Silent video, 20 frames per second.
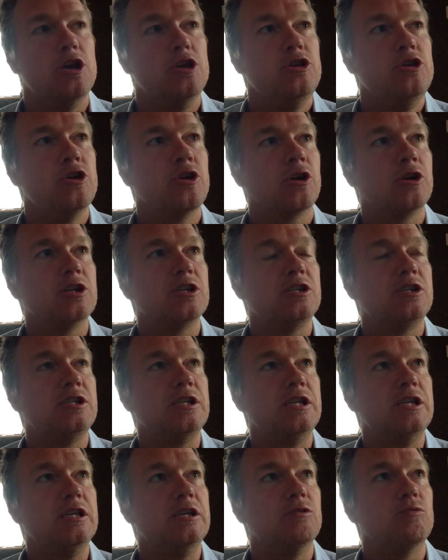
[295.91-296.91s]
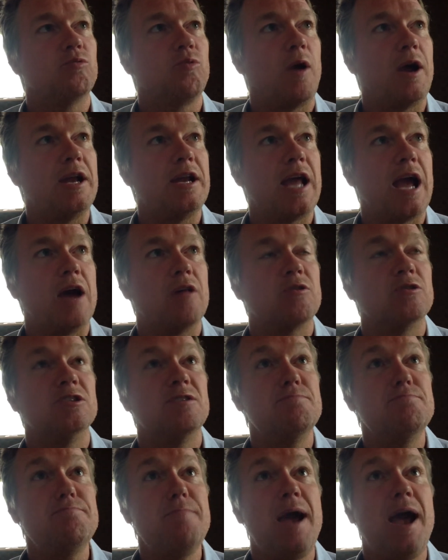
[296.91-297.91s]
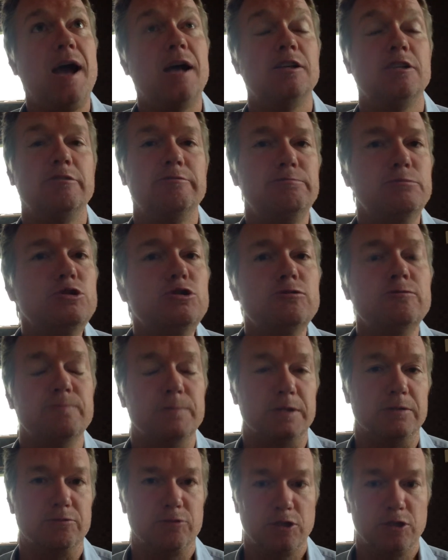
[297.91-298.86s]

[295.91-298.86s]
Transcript: You're going to see right now there's a massive movement.